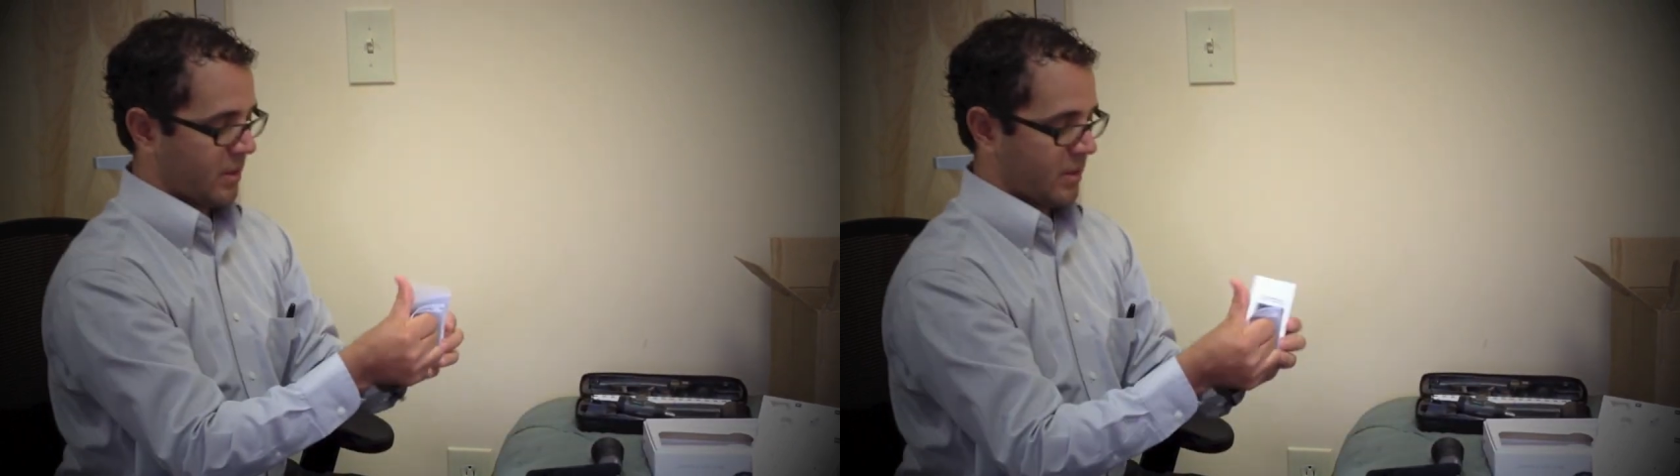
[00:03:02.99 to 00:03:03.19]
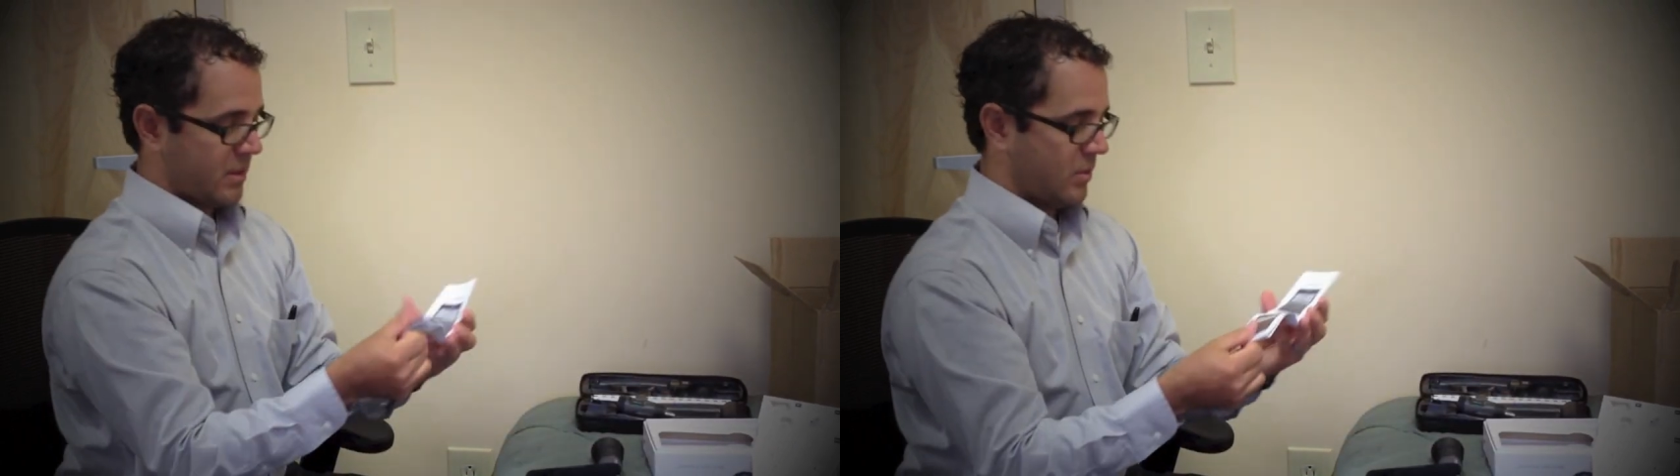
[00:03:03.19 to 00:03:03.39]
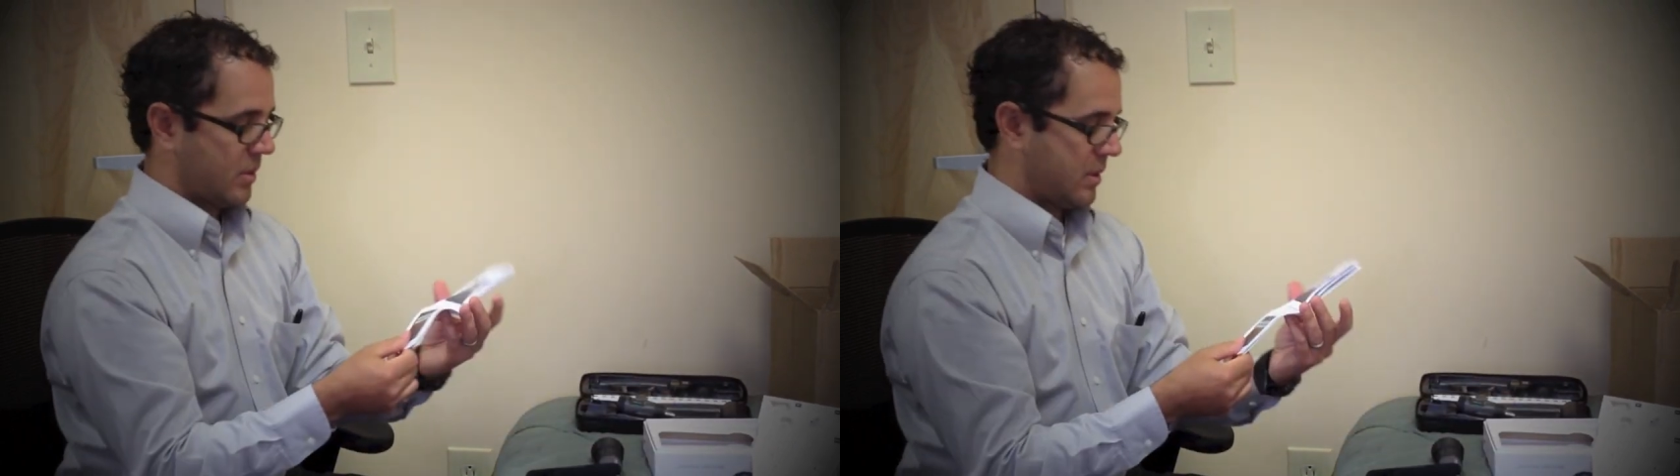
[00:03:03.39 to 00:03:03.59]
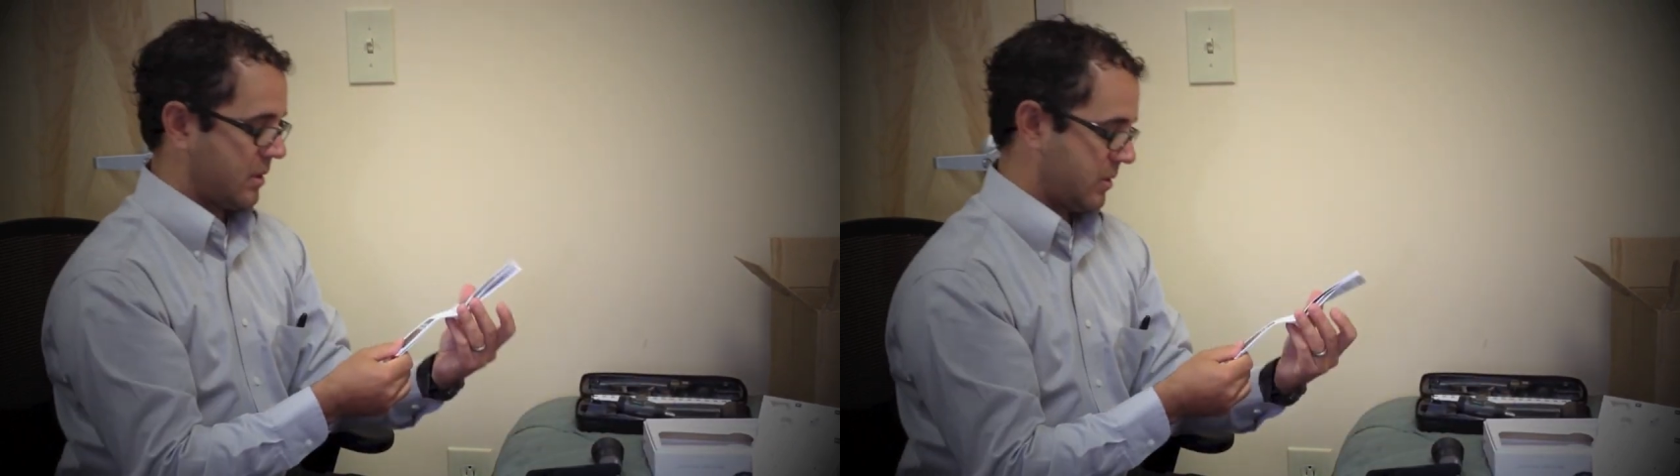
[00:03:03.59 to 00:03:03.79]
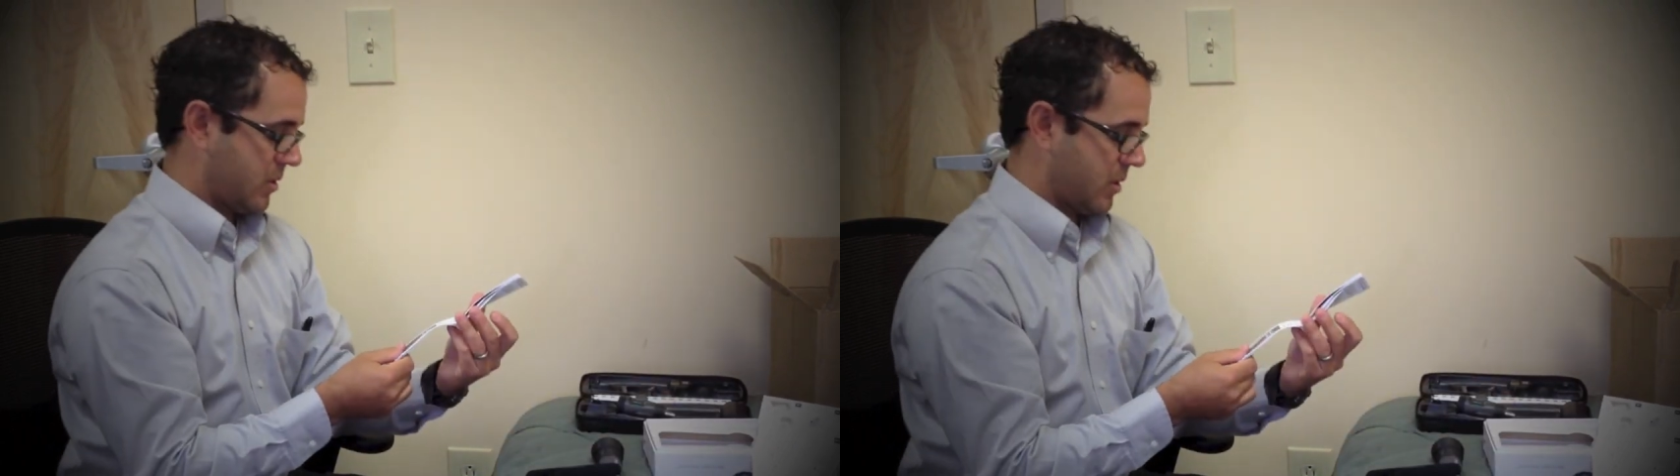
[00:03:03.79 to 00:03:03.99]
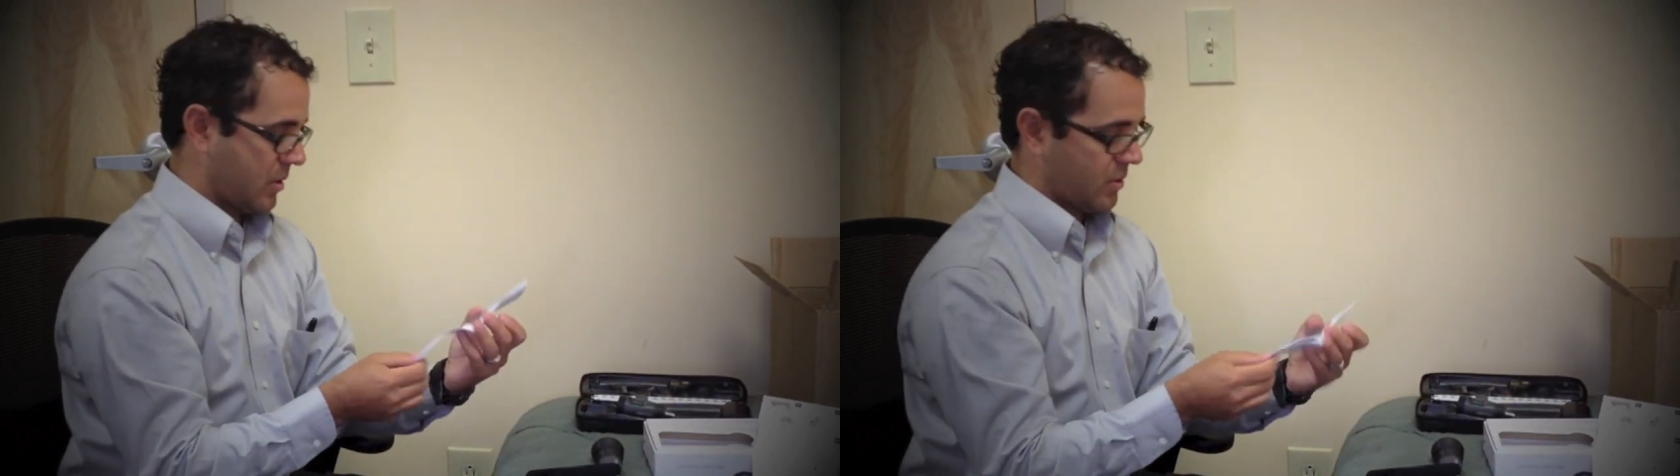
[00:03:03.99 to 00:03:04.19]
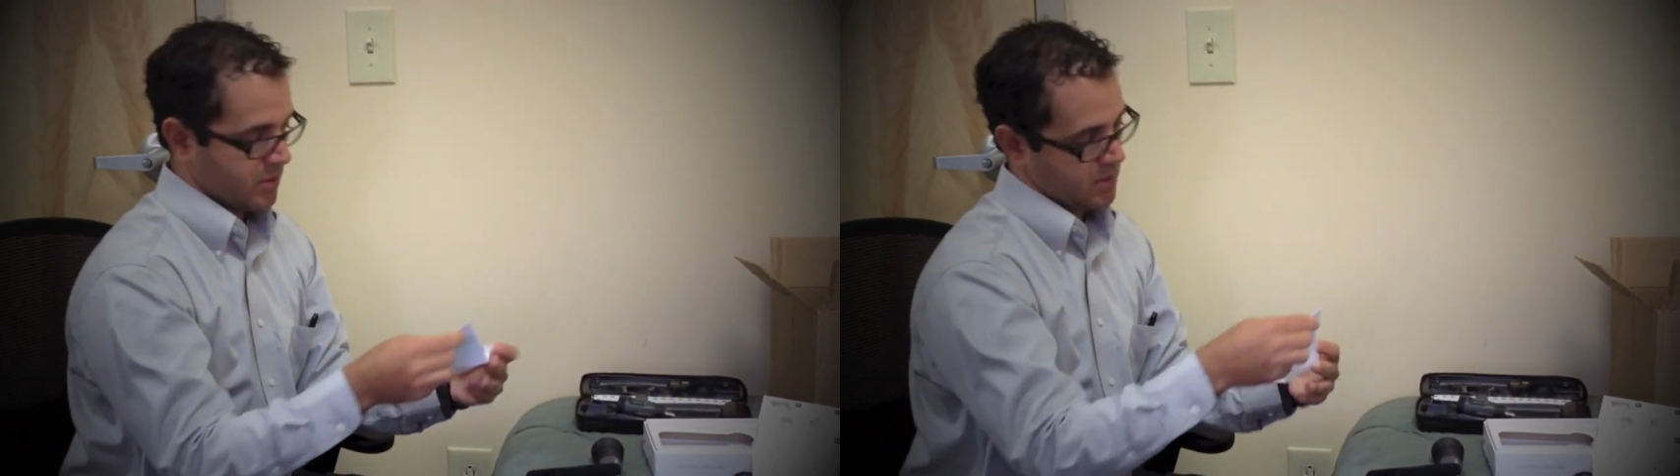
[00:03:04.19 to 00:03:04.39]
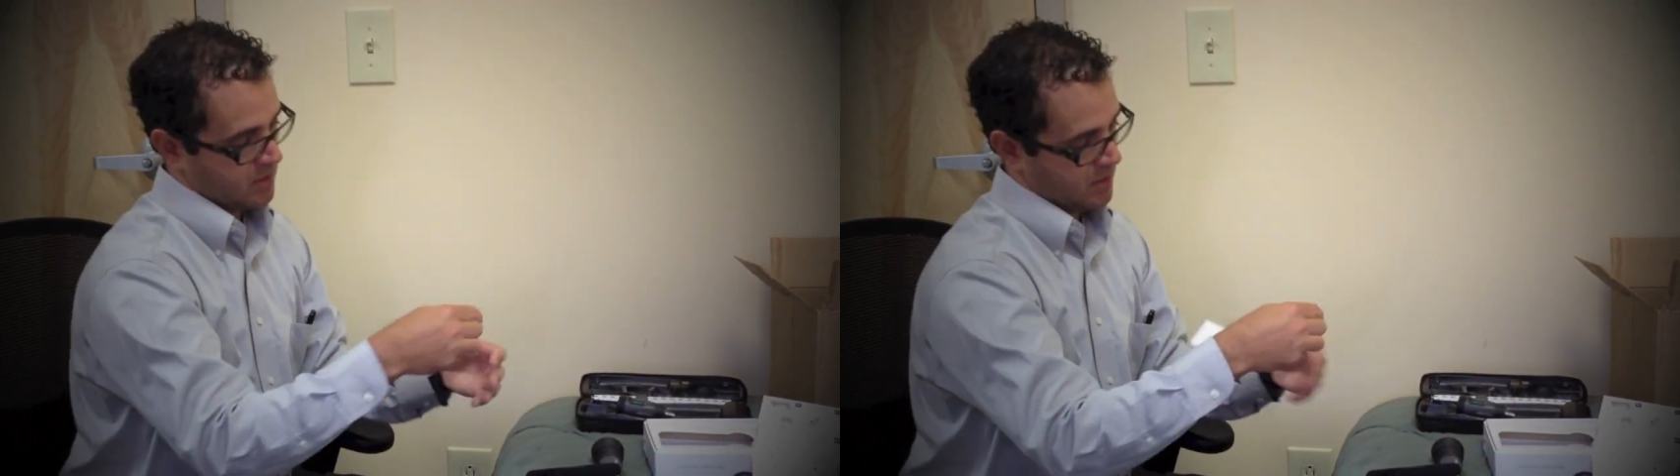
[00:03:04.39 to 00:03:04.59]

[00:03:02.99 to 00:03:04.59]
Let's see what this shows.